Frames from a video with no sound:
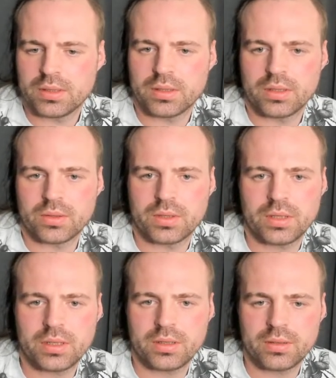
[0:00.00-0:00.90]
Go
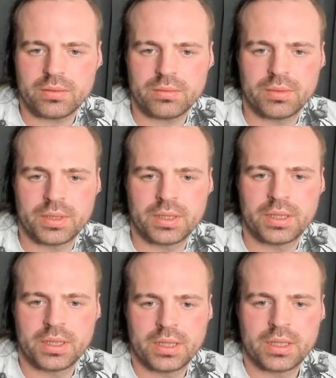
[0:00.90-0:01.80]
there.
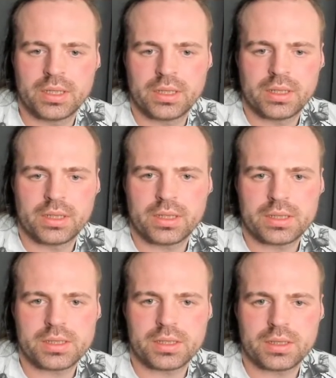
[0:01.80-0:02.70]
Let's
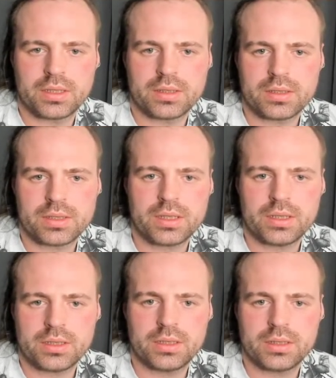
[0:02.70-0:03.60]
see the other
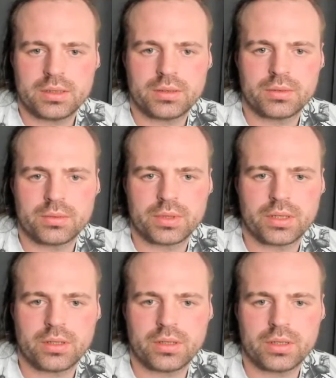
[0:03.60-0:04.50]
side. Where
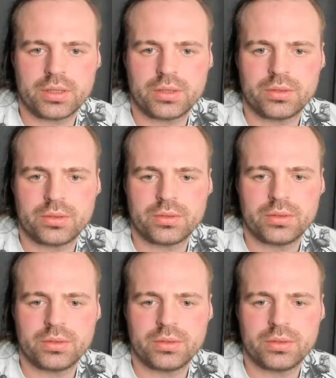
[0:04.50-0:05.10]
are you?